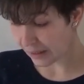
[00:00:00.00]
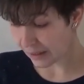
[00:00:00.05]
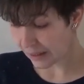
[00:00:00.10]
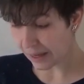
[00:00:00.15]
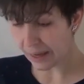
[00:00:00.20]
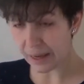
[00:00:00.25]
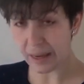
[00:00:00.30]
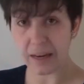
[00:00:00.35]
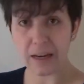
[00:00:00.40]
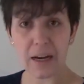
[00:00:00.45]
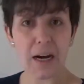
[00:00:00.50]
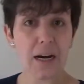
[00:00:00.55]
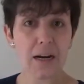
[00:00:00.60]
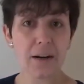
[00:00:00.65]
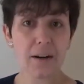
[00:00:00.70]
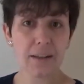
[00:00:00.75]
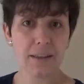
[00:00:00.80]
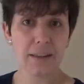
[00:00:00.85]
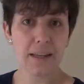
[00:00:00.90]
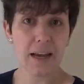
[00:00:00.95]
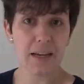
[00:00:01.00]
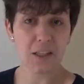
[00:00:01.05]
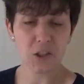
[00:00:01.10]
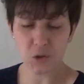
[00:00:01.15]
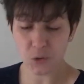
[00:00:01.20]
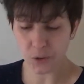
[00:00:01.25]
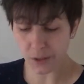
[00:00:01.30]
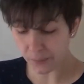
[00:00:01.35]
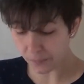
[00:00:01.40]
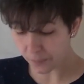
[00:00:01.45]
the car
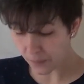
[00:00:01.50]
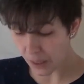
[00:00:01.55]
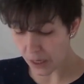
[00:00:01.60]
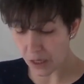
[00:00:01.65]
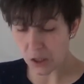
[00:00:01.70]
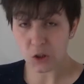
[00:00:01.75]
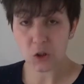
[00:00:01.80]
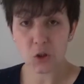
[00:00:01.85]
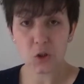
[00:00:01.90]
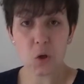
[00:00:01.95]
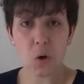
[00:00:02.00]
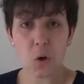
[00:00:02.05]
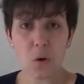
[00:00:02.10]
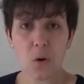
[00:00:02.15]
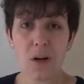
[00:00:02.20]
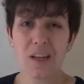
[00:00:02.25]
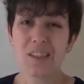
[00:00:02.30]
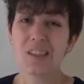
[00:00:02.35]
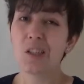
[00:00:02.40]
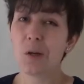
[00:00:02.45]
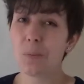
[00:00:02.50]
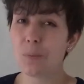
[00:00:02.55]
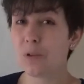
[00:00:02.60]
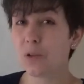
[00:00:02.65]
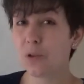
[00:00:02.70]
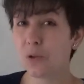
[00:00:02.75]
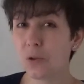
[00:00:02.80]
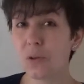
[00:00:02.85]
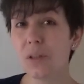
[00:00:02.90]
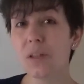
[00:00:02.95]
industry. So the
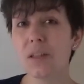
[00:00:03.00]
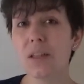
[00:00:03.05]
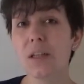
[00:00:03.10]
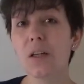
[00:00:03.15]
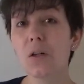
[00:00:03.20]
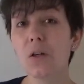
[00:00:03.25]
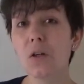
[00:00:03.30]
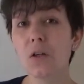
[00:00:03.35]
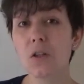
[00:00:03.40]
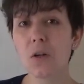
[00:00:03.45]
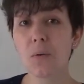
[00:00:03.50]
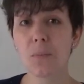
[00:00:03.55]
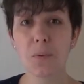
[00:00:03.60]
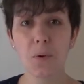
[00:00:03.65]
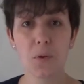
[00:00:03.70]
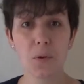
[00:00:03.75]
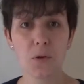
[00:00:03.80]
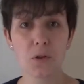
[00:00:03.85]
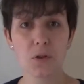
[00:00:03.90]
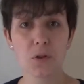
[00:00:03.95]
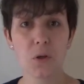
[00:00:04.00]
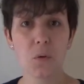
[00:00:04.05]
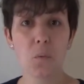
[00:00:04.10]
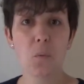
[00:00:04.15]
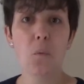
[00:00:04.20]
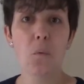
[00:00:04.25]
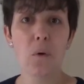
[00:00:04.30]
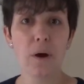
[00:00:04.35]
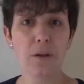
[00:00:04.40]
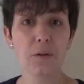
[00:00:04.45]
opportunity cost of
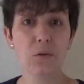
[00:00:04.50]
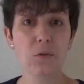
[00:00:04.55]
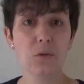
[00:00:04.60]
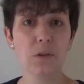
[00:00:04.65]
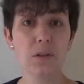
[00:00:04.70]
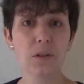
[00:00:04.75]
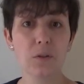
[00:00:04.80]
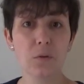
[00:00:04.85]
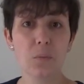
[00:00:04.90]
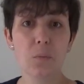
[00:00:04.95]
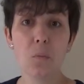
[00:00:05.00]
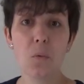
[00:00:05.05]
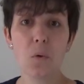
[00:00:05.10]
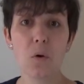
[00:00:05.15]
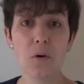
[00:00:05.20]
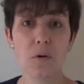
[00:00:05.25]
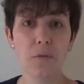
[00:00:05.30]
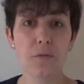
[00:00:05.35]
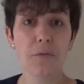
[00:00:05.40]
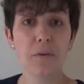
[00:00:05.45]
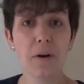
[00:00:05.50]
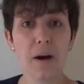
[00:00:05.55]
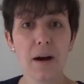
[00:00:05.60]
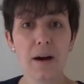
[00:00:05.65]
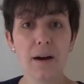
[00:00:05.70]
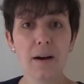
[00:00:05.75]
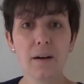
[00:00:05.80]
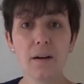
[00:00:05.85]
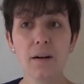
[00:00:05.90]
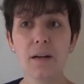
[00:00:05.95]
producing 1 unit more of
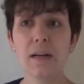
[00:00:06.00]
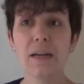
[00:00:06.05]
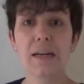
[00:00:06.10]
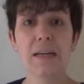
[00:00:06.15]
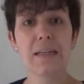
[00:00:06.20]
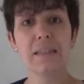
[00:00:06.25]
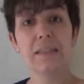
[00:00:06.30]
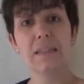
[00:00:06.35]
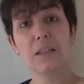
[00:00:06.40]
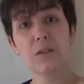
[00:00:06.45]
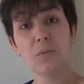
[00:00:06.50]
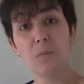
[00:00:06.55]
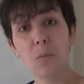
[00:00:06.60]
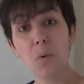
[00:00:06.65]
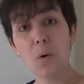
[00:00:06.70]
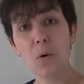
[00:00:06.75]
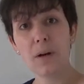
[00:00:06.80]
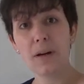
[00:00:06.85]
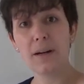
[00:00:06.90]
car is smaller